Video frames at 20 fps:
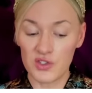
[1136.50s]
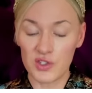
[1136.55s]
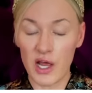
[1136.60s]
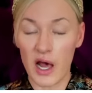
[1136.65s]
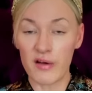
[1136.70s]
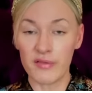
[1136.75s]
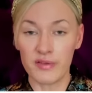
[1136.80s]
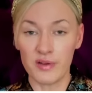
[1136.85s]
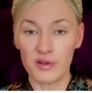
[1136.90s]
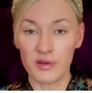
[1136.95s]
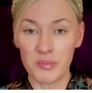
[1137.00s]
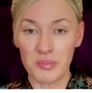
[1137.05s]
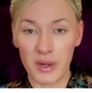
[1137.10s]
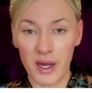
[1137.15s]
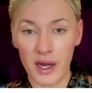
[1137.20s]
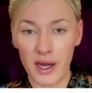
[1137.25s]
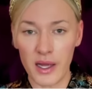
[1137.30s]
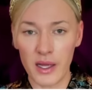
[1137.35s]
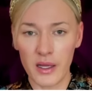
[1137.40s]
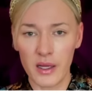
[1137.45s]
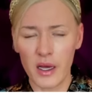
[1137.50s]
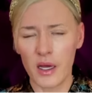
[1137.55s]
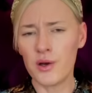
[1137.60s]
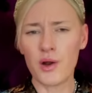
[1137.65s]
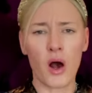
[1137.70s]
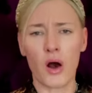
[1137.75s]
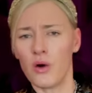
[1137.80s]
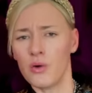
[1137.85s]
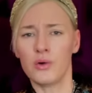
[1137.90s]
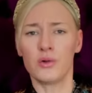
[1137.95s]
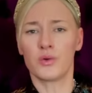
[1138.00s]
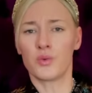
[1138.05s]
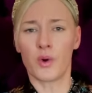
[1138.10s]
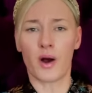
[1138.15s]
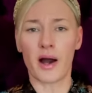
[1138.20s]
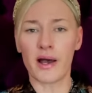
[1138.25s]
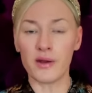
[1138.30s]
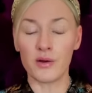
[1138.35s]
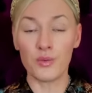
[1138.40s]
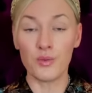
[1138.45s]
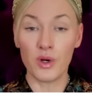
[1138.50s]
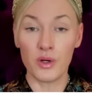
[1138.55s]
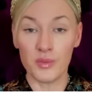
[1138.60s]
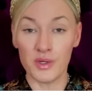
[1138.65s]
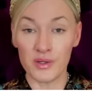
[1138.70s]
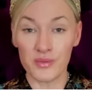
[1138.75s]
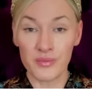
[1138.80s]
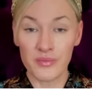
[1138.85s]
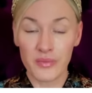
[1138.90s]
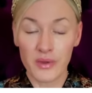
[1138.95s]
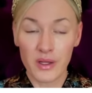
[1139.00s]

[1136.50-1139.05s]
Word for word: suffered by an old white woman.